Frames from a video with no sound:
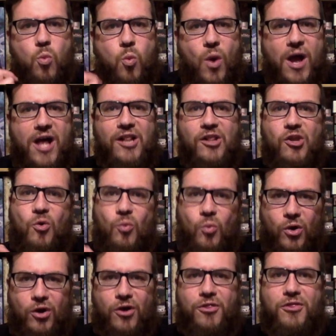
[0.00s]
Well
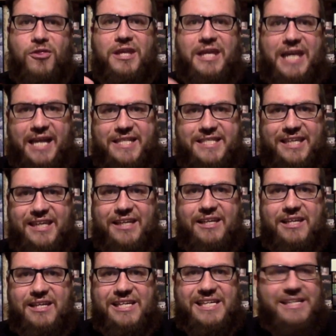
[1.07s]
worth getting.
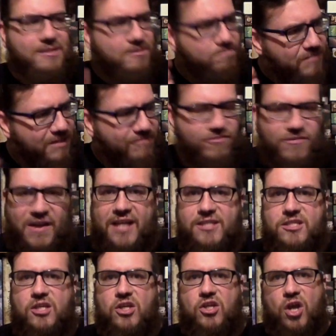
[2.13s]
In
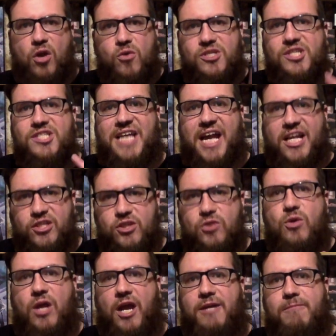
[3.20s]
fact, go to Zatu
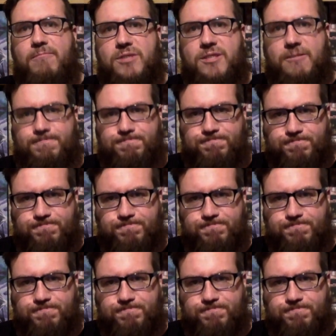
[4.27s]
Games.